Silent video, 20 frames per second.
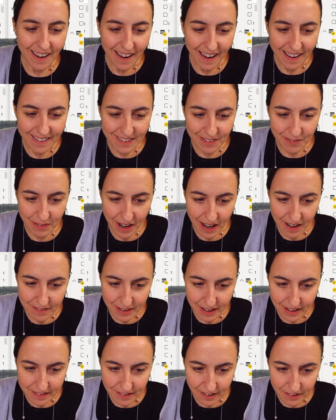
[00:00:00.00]
And then we have
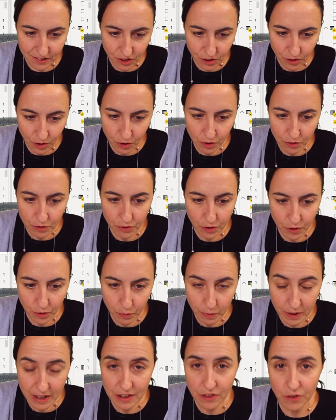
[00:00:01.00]
892. For
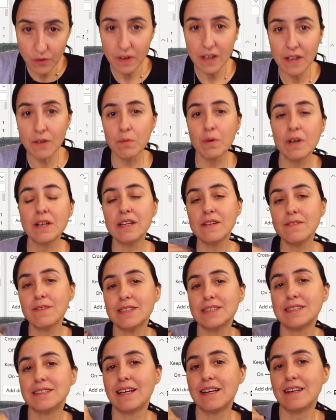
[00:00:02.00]
week 3, it will give
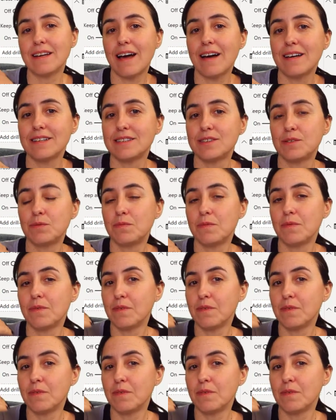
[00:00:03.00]
us the last